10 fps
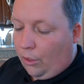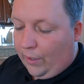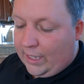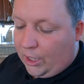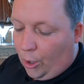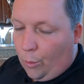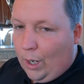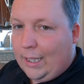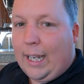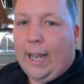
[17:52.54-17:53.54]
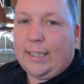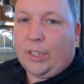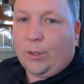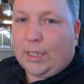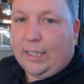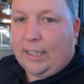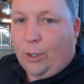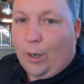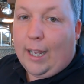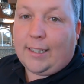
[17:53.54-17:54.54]

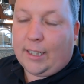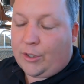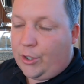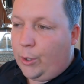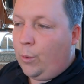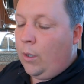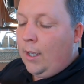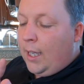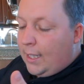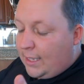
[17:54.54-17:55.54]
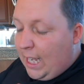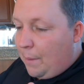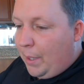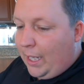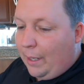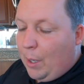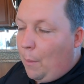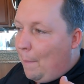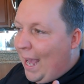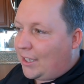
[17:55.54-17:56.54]
301-906-0962. Send me an email
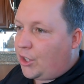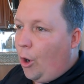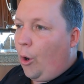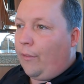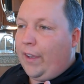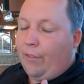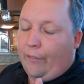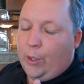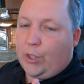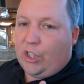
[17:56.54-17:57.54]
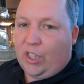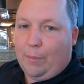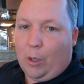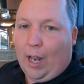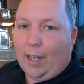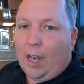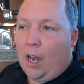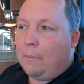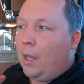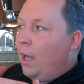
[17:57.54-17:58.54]
mattsrvreviews at
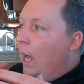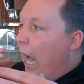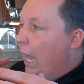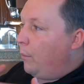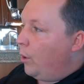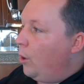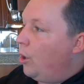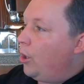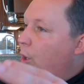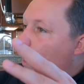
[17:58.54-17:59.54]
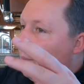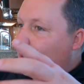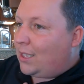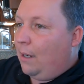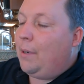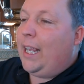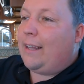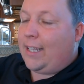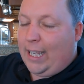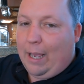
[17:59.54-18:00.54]
gmail.com. I will hook you up with somebody
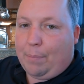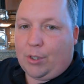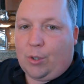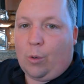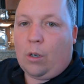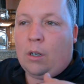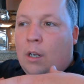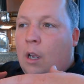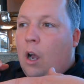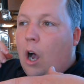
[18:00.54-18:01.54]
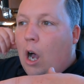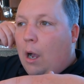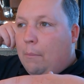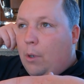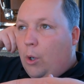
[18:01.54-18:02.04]
at the Tampa store um,